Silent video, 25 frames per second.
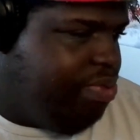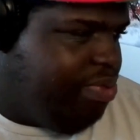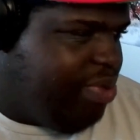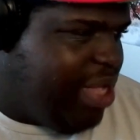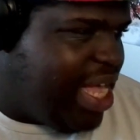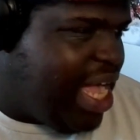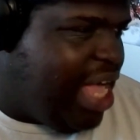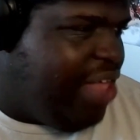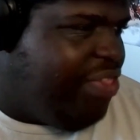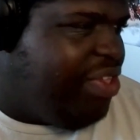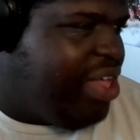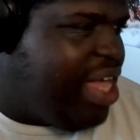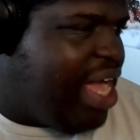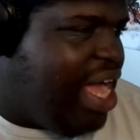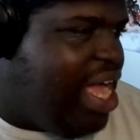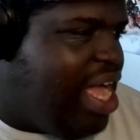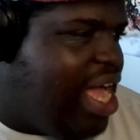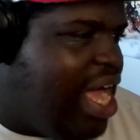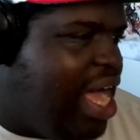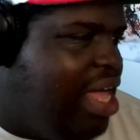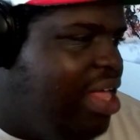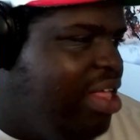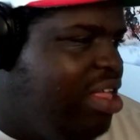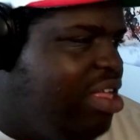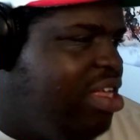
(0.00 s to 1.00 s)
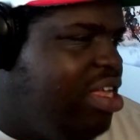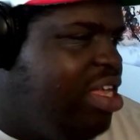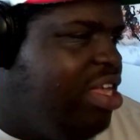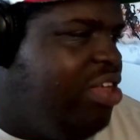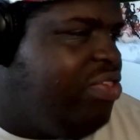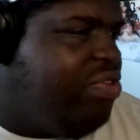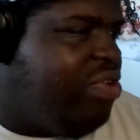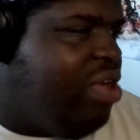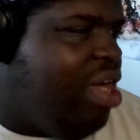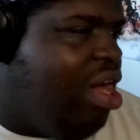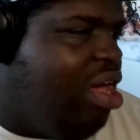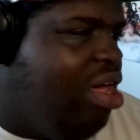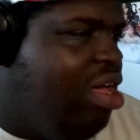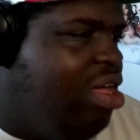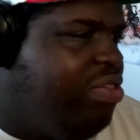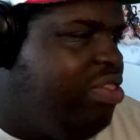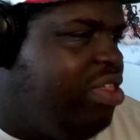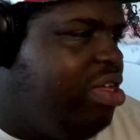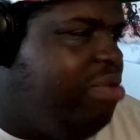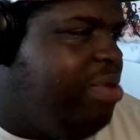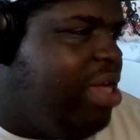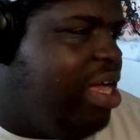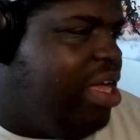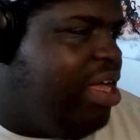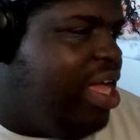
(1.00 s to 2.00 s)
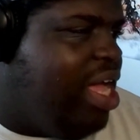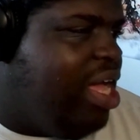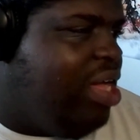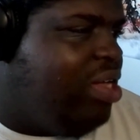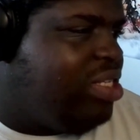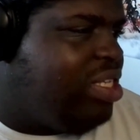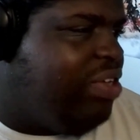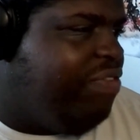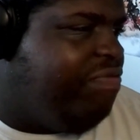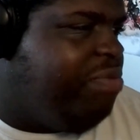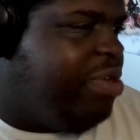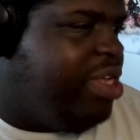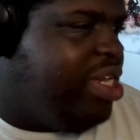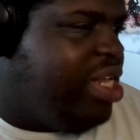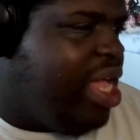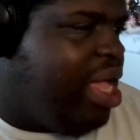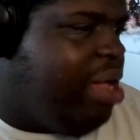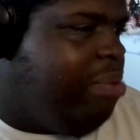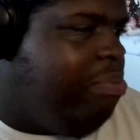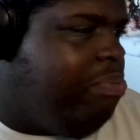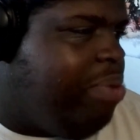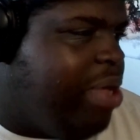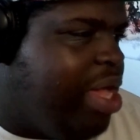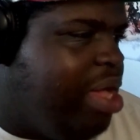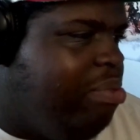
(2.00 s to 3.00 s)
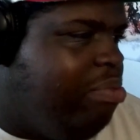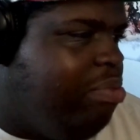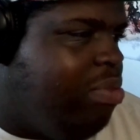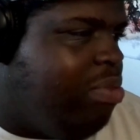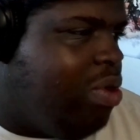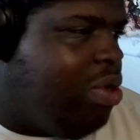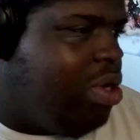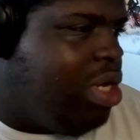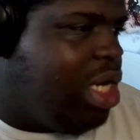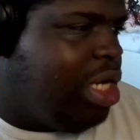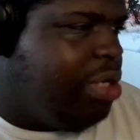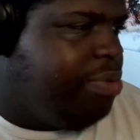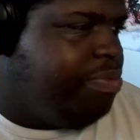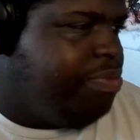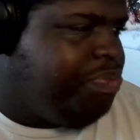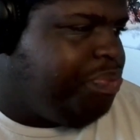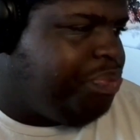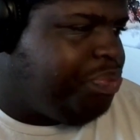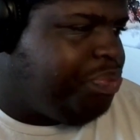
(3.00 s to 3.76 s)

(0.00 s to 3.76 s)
Like, I think I either all of them else have been a bit more.